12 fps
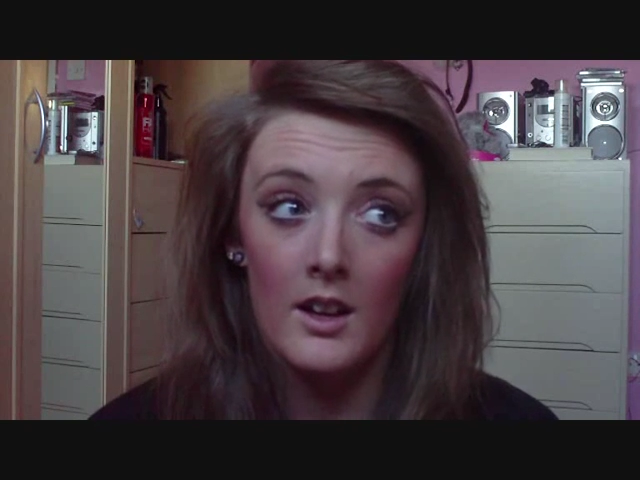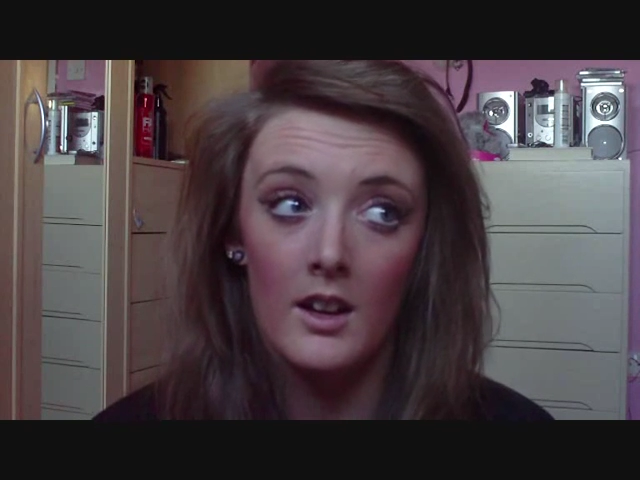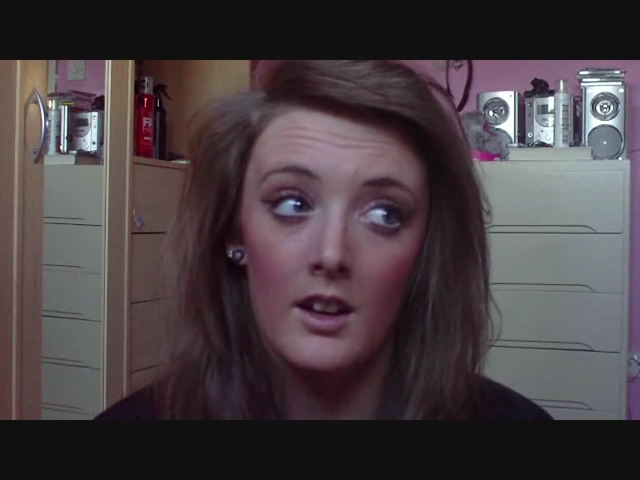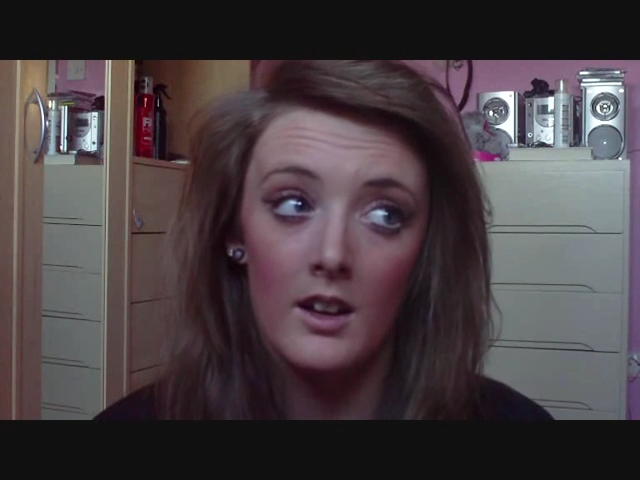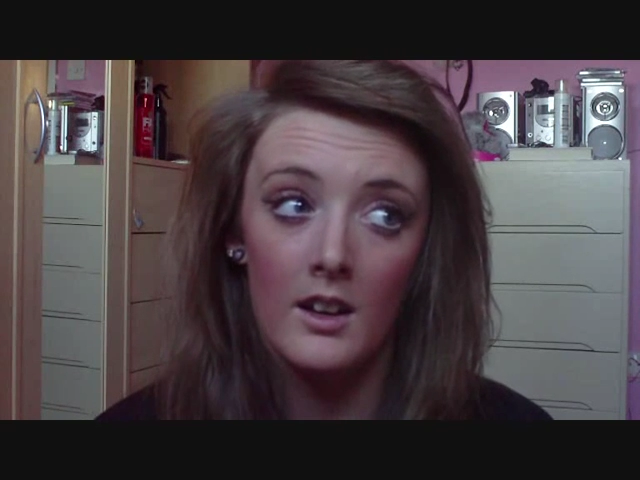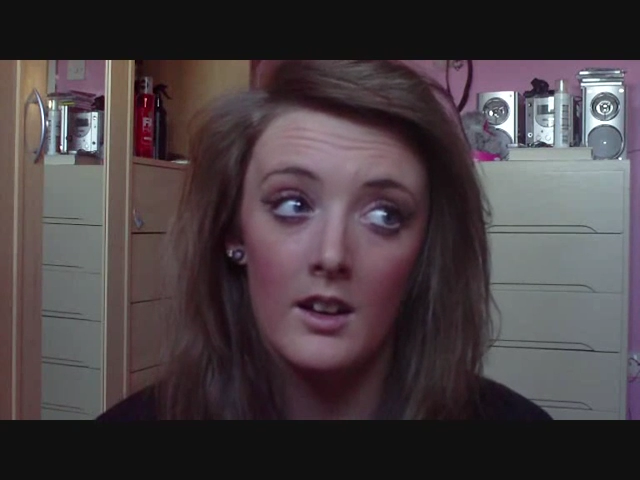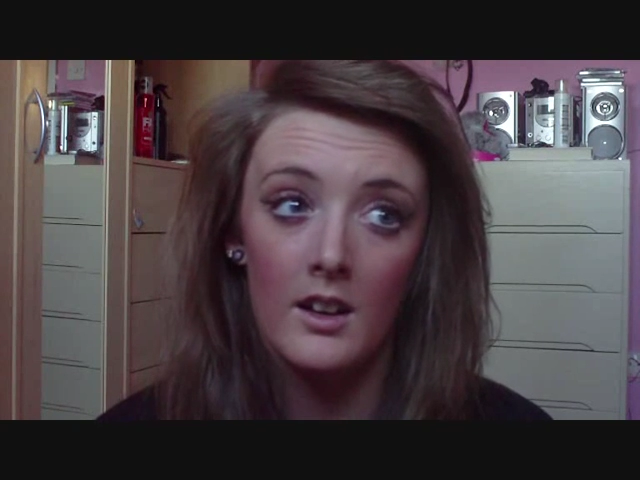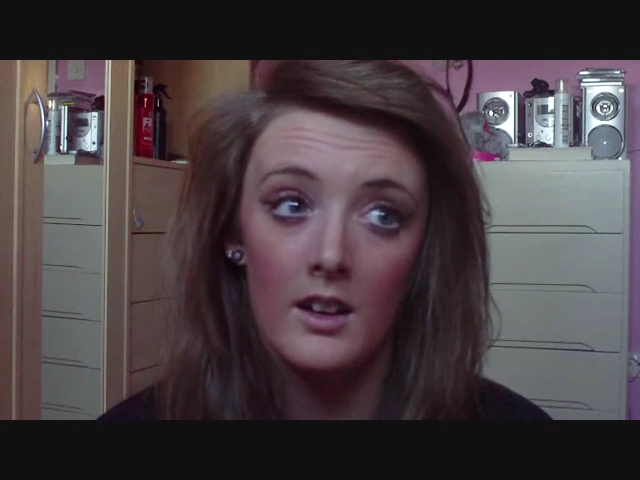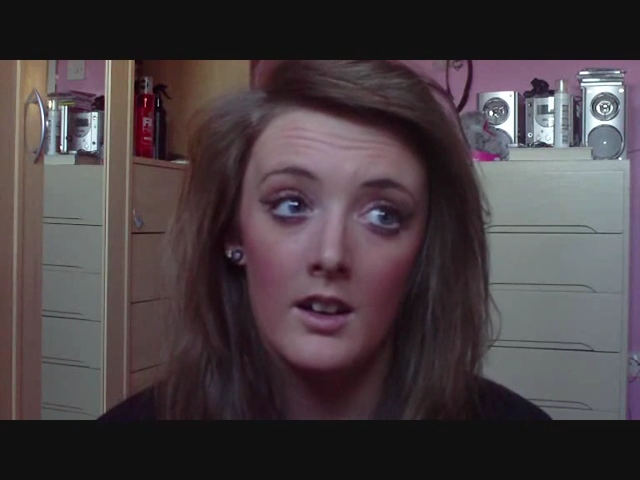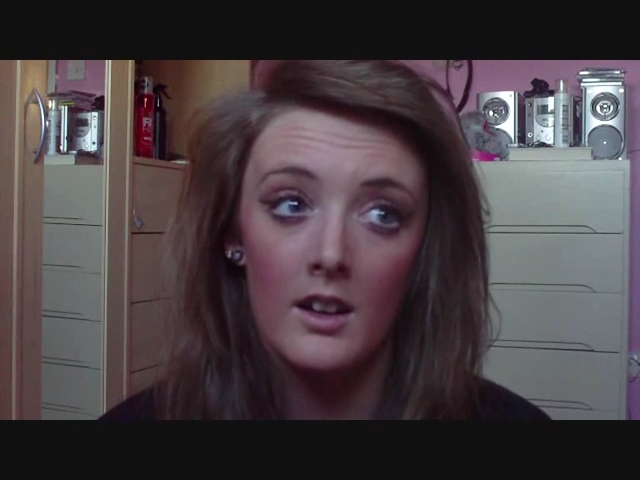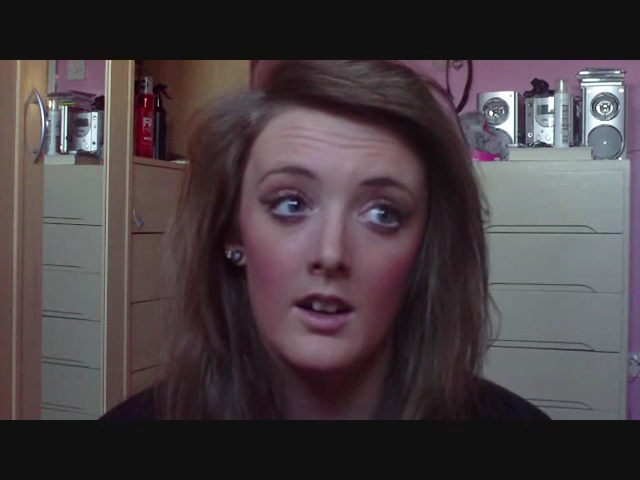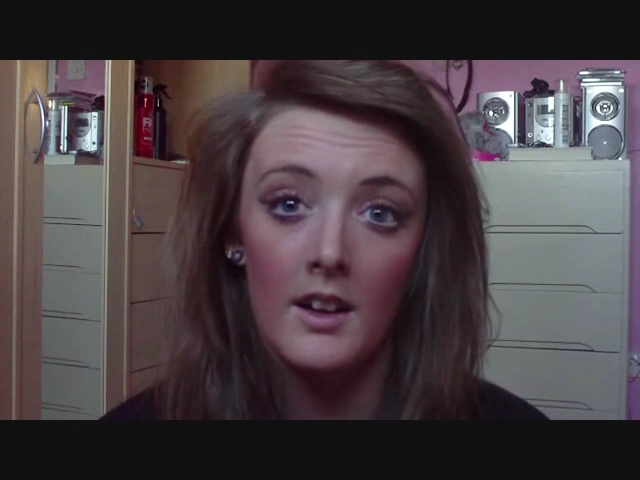
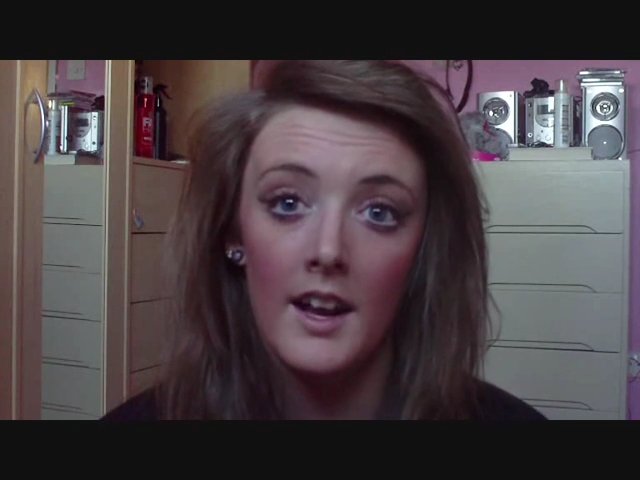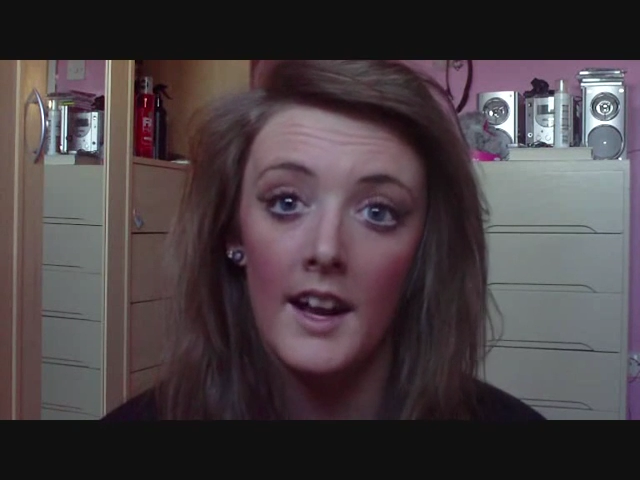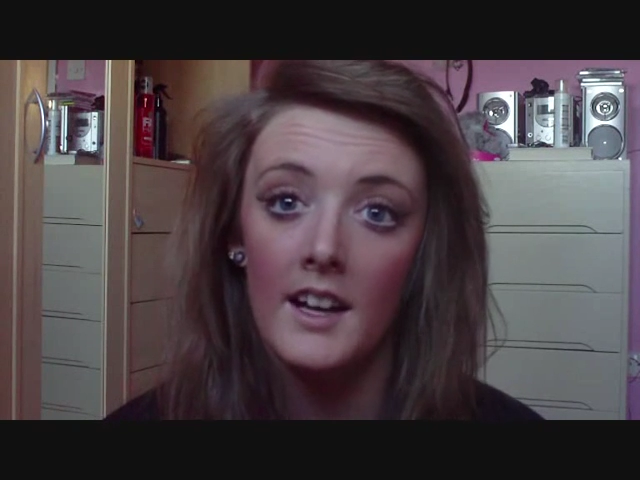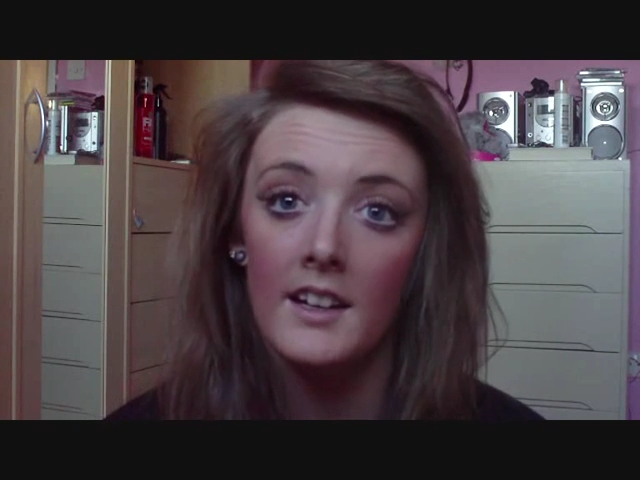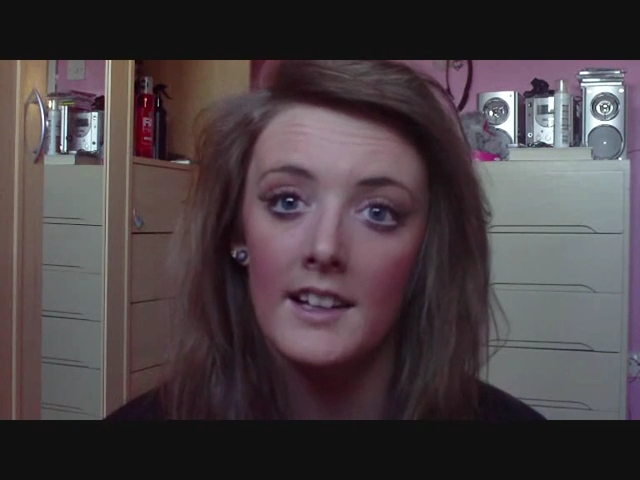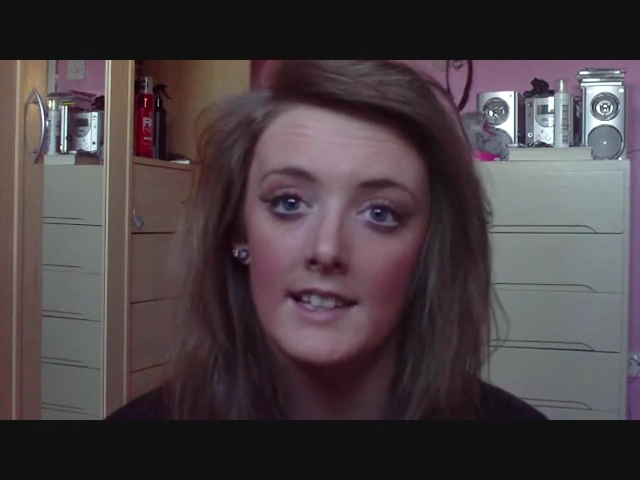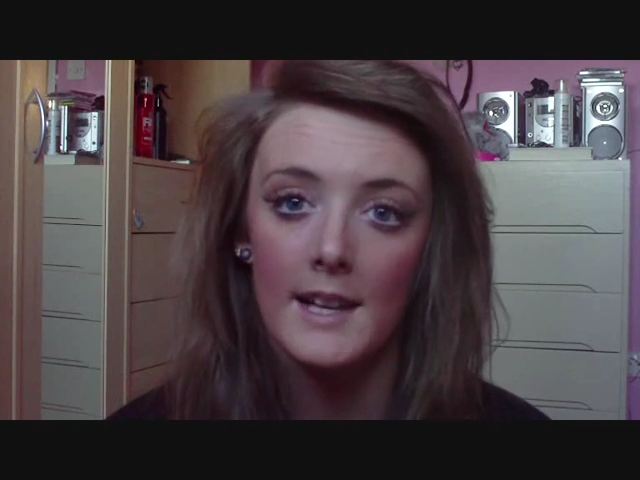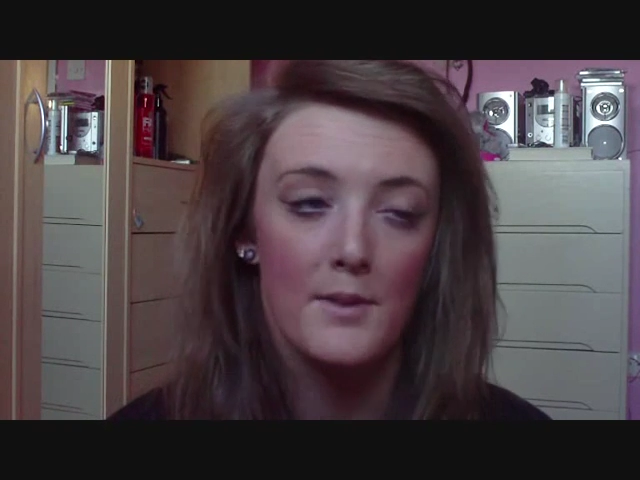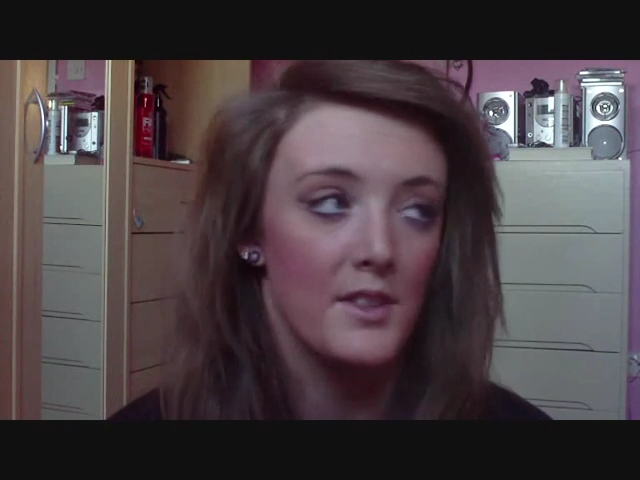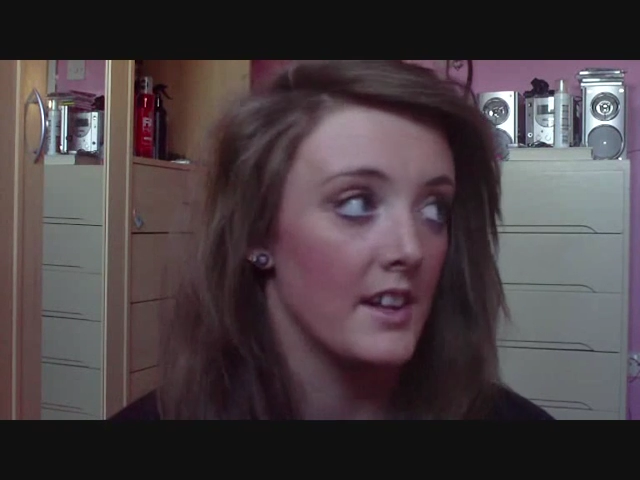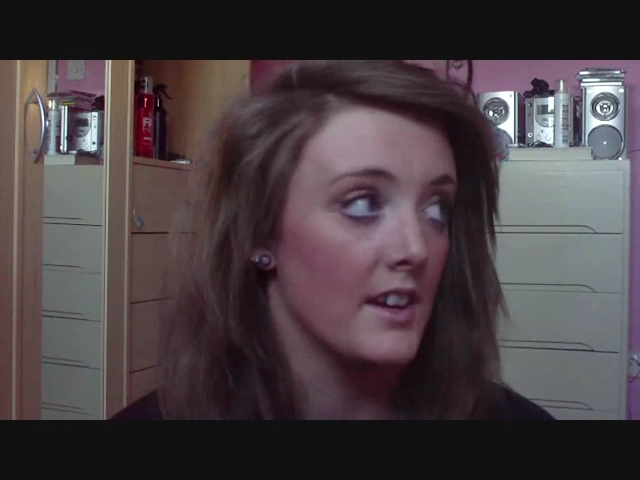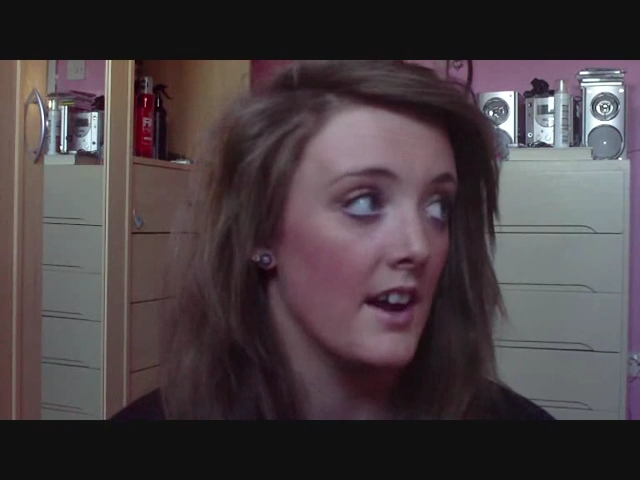Yeah, that's
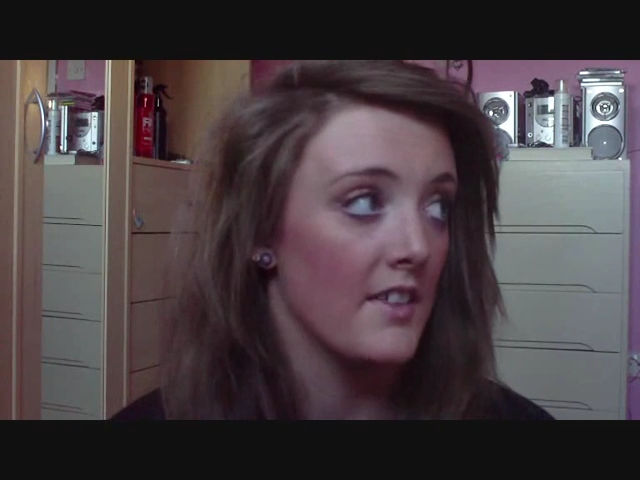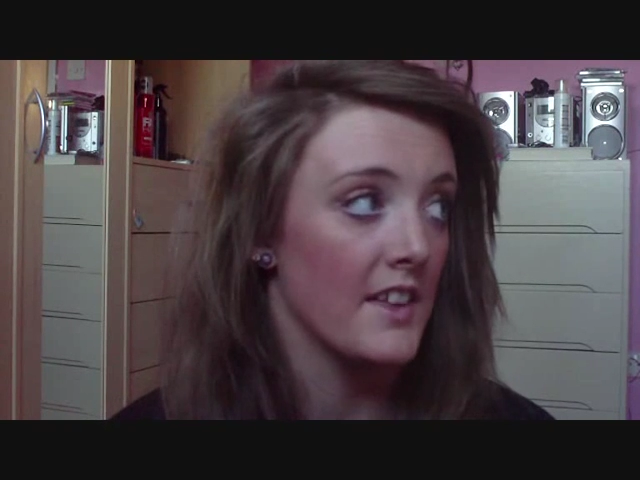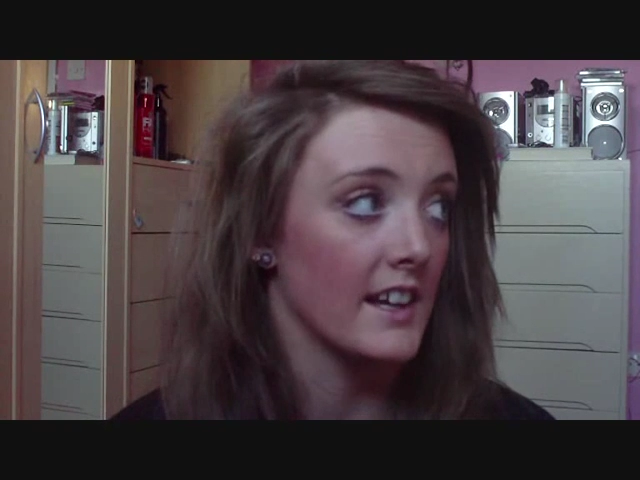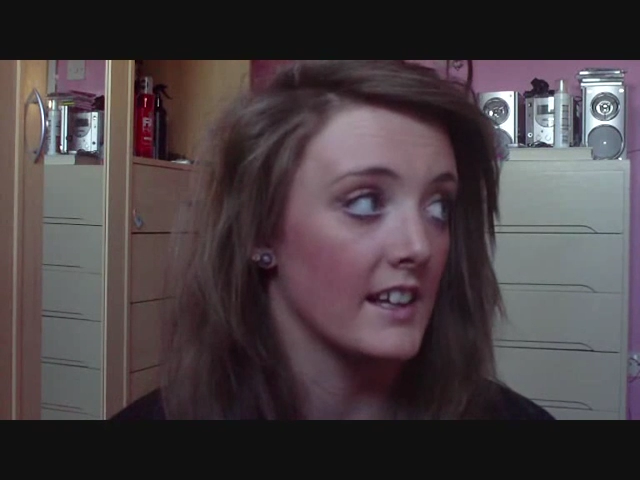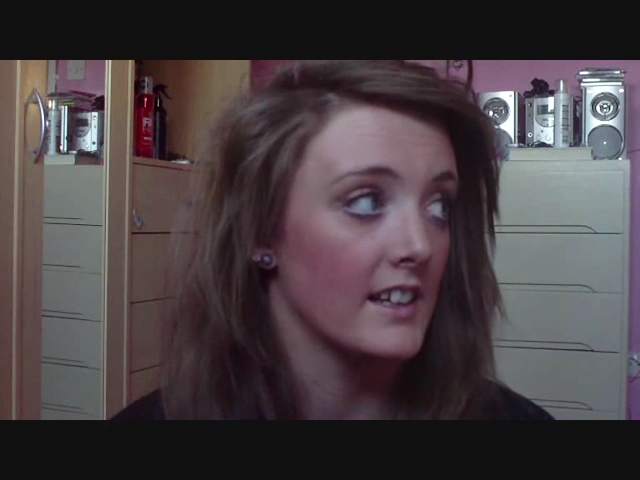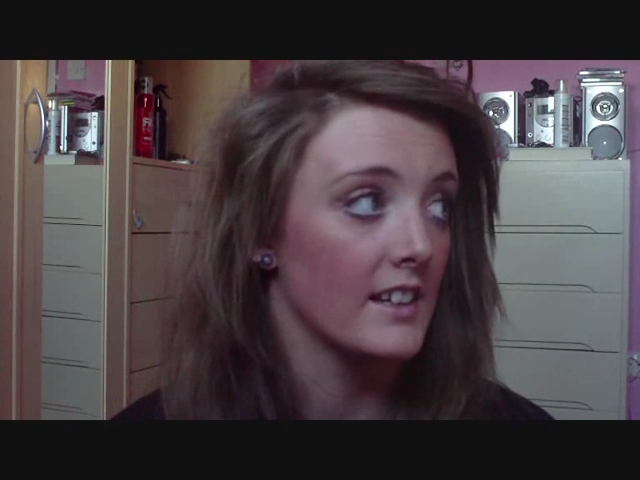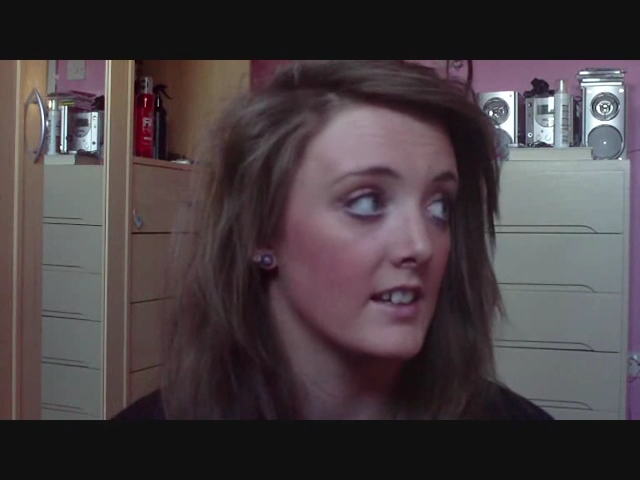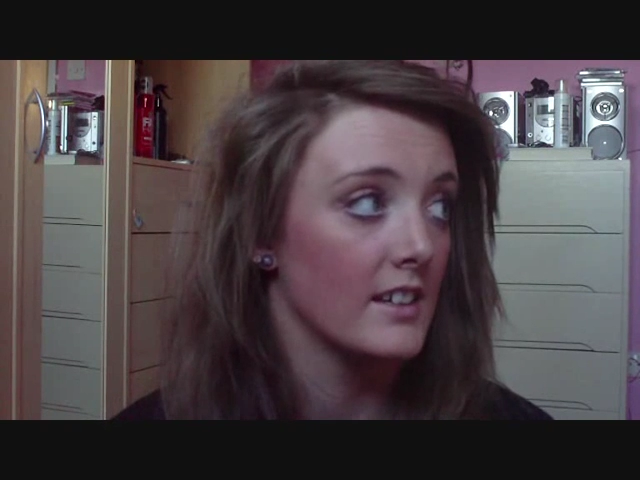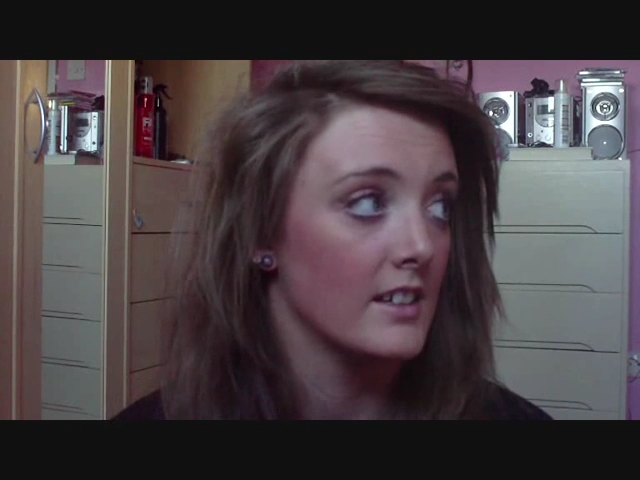everything, I think.